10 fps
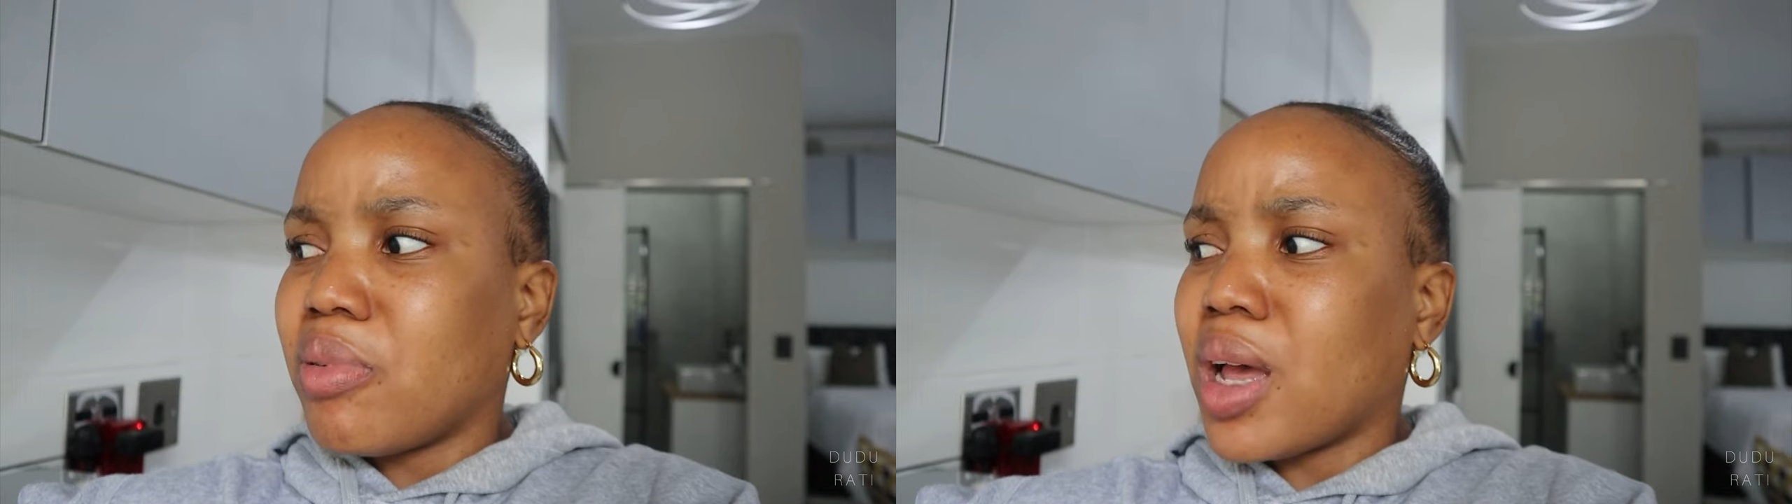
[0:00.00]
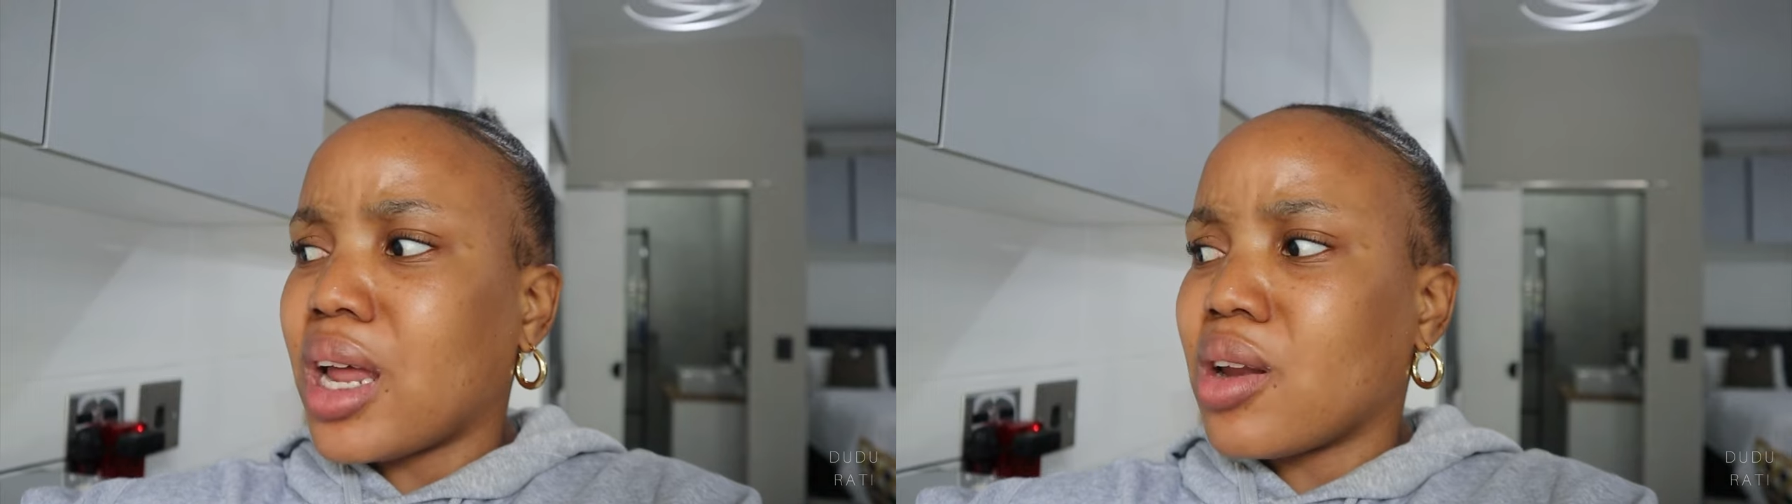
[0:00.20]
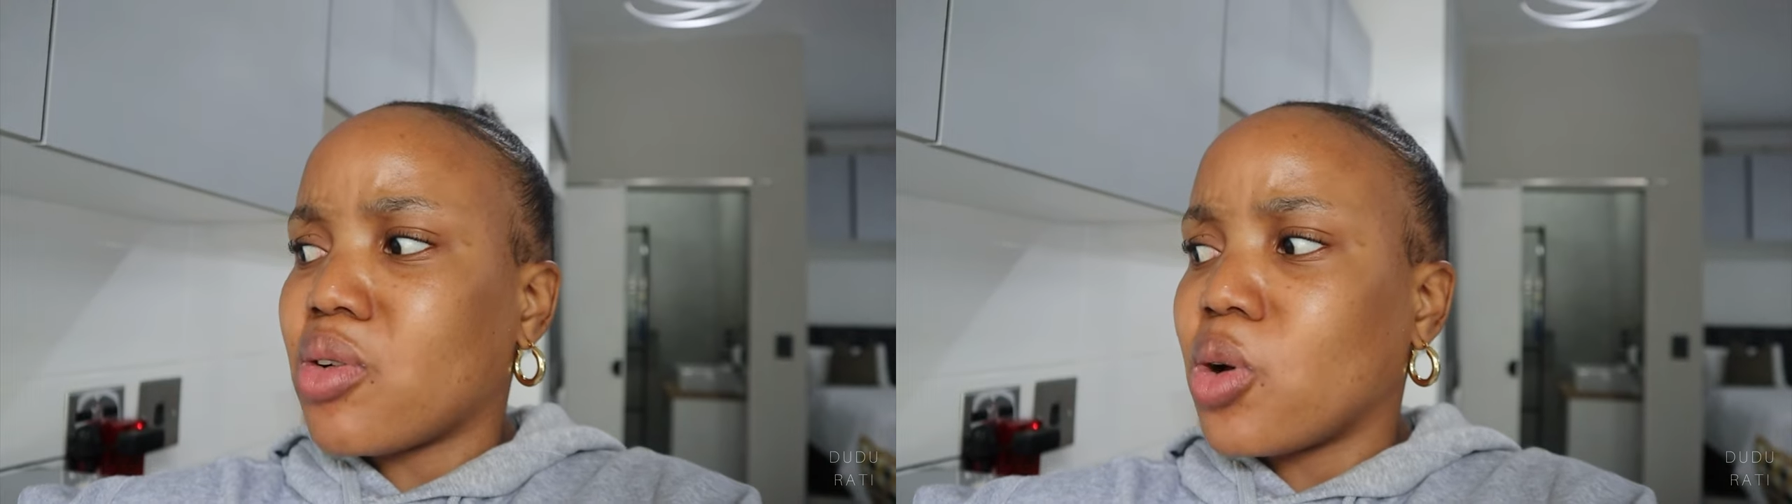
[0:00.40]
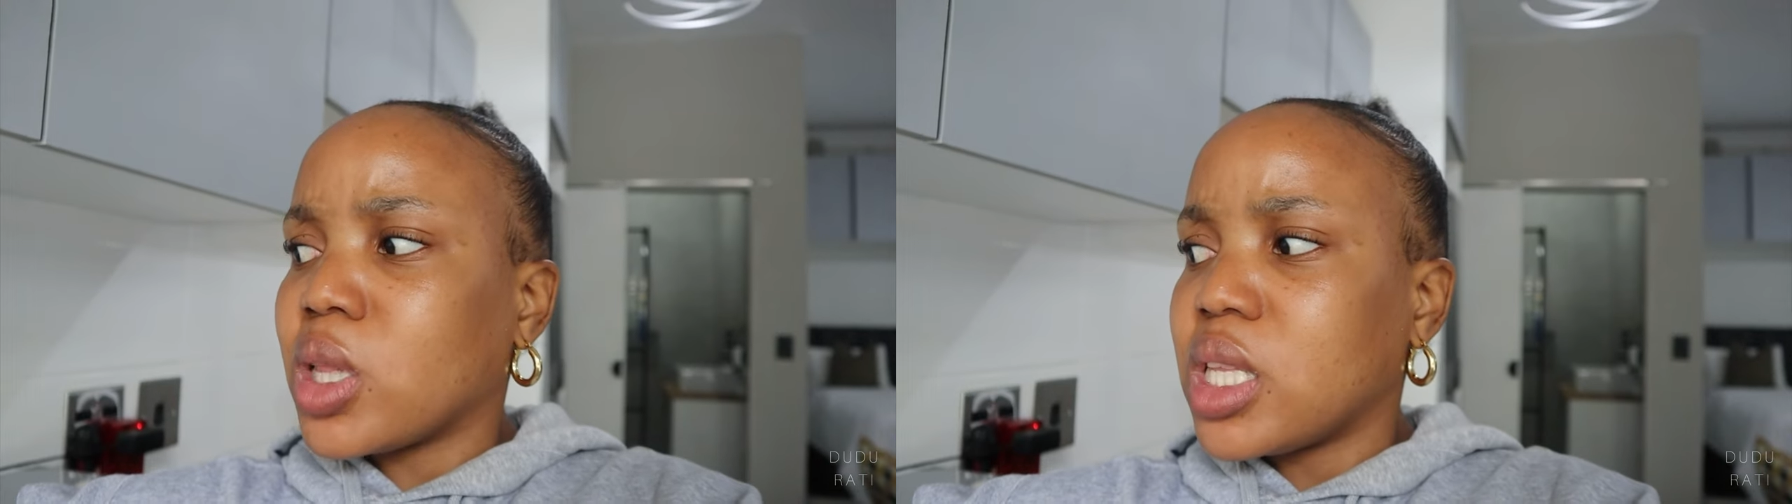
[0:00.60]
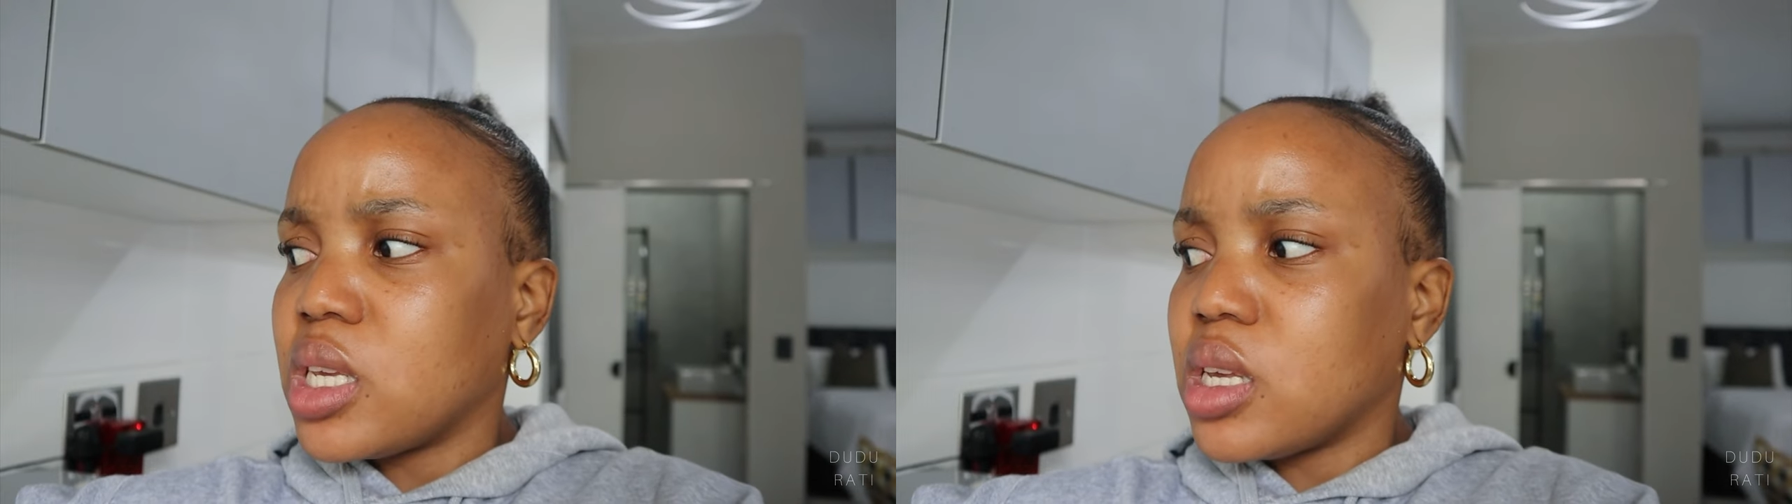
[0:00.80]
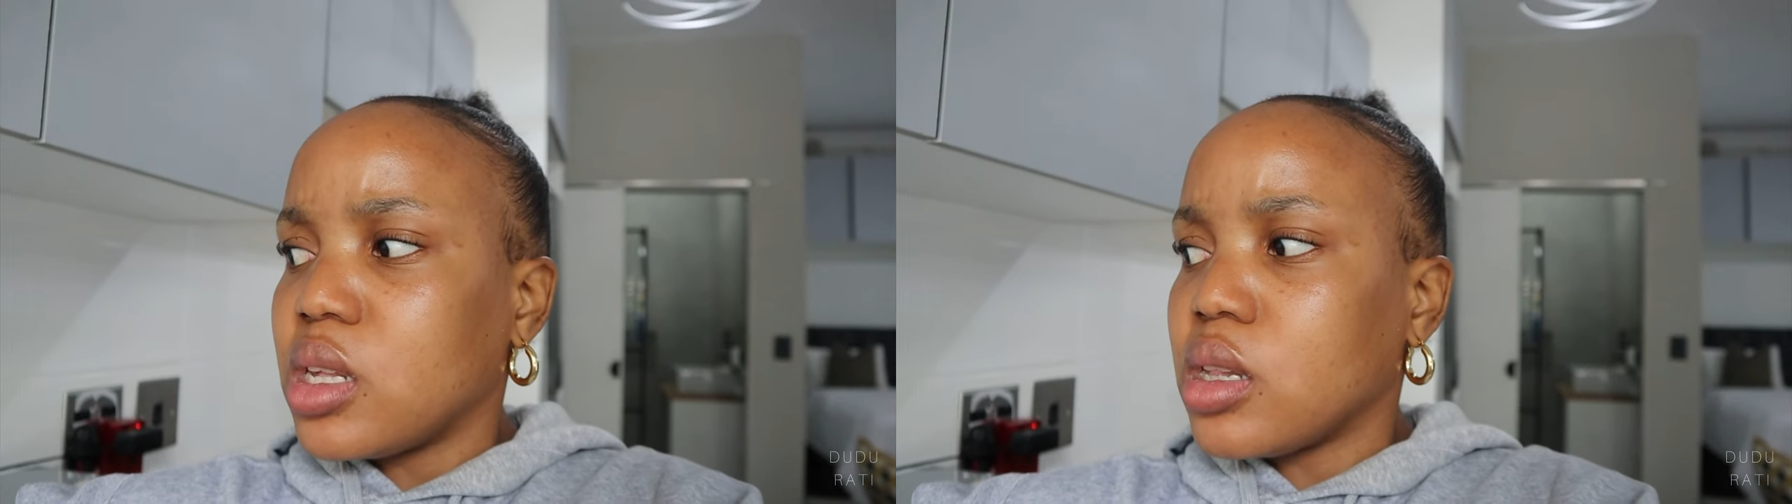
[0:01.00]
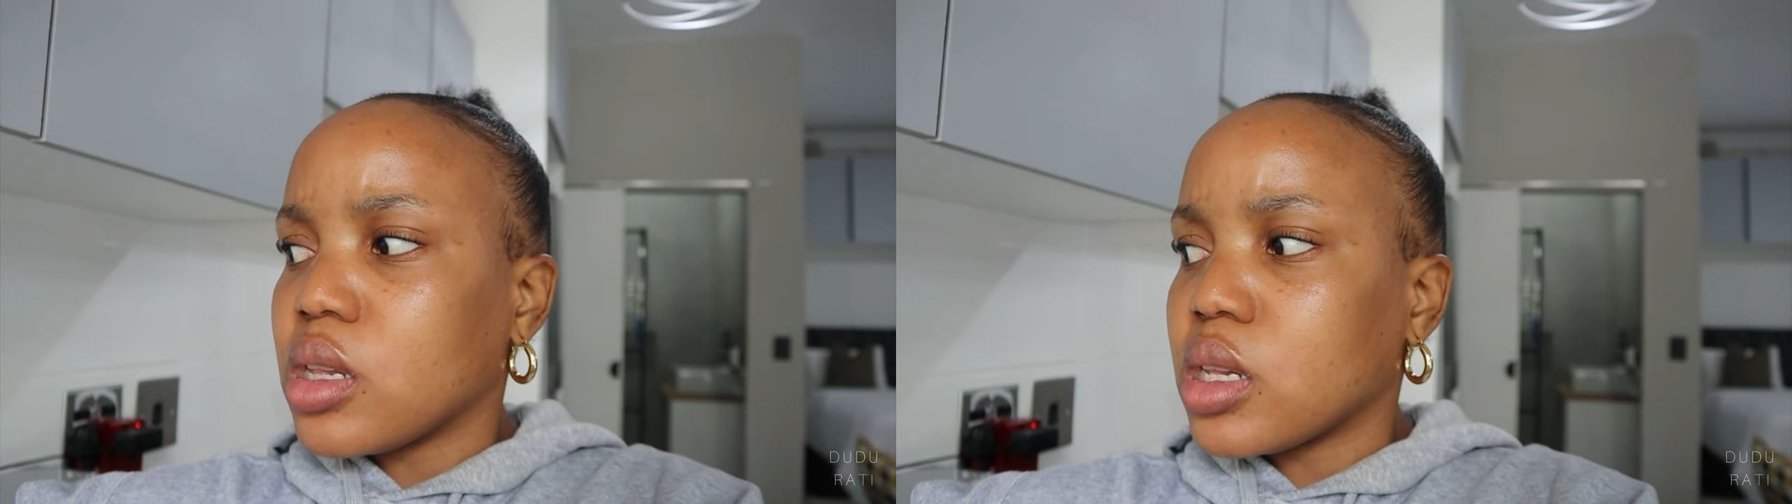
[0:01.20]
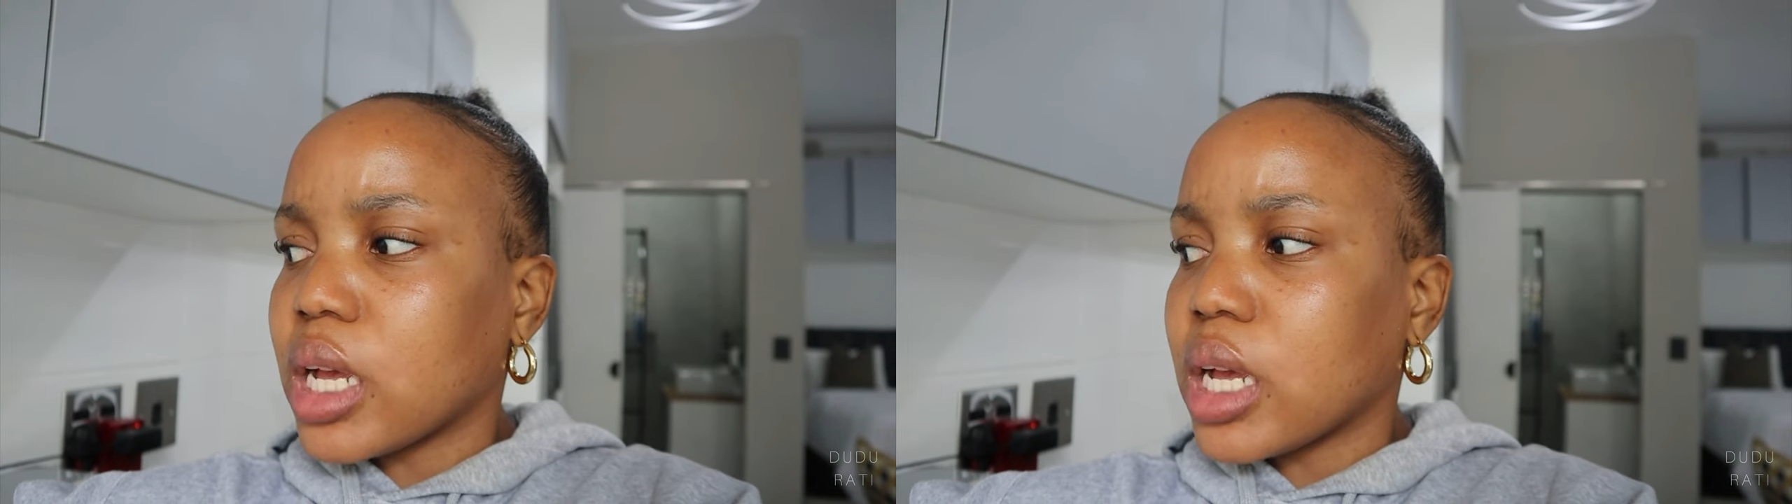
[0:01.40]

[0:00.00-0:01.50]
panarotis,